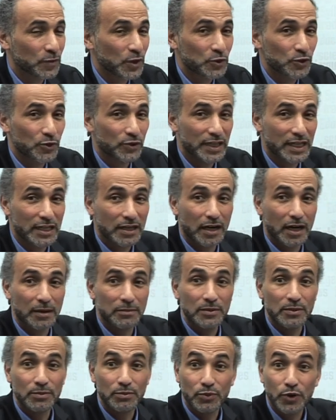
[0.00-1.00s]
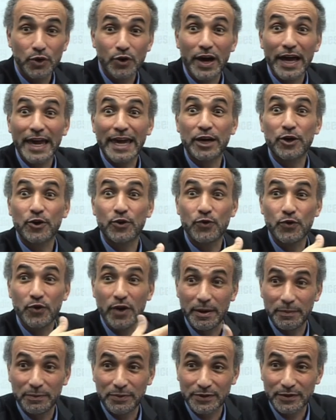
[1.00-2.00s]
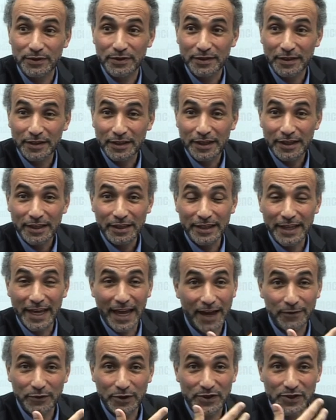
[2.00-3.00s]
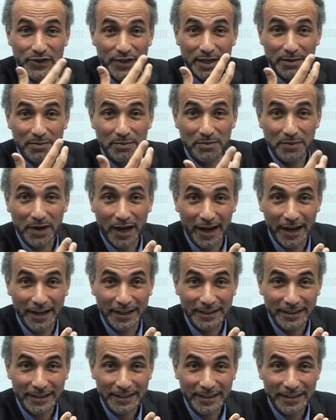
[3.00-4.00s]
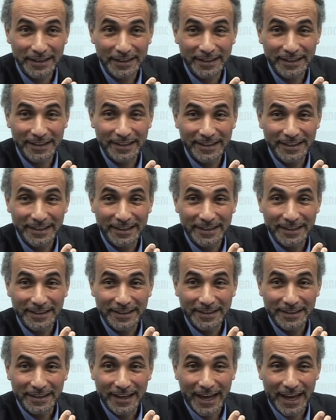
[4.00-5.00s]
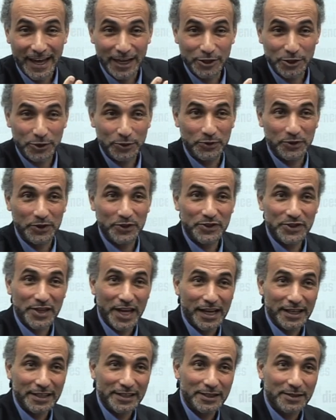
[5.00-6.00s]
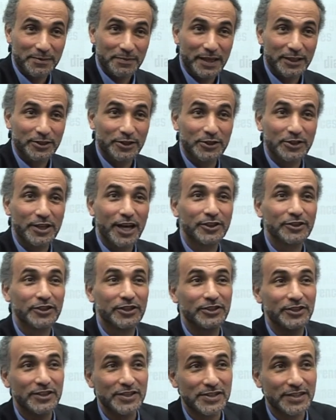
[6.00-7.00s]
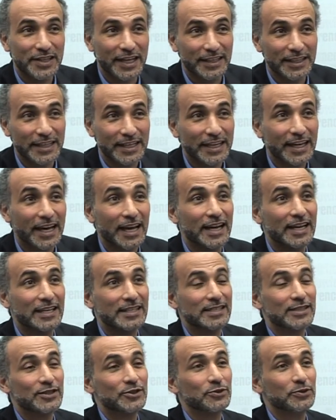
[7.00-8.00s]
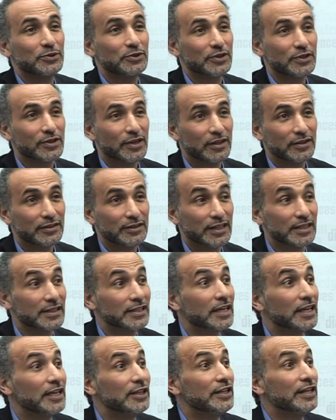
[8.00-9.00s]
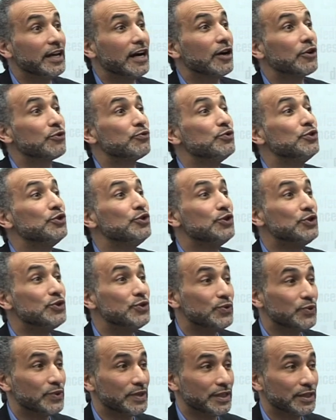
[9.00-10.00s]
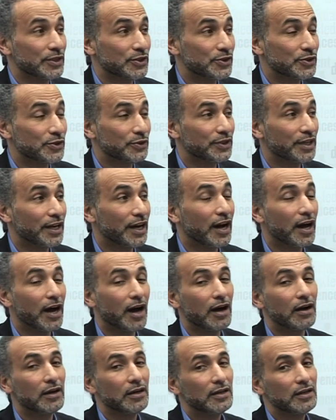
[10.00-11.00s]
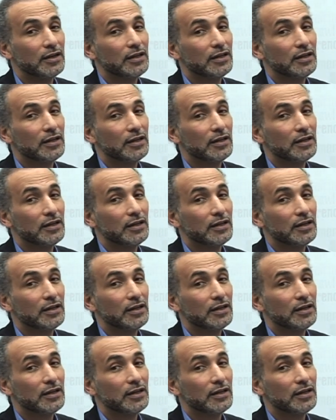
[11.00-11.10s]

So they come more equipped. They have the same mind as to the text, but another understanding as to the context. And they are renewing. So they are,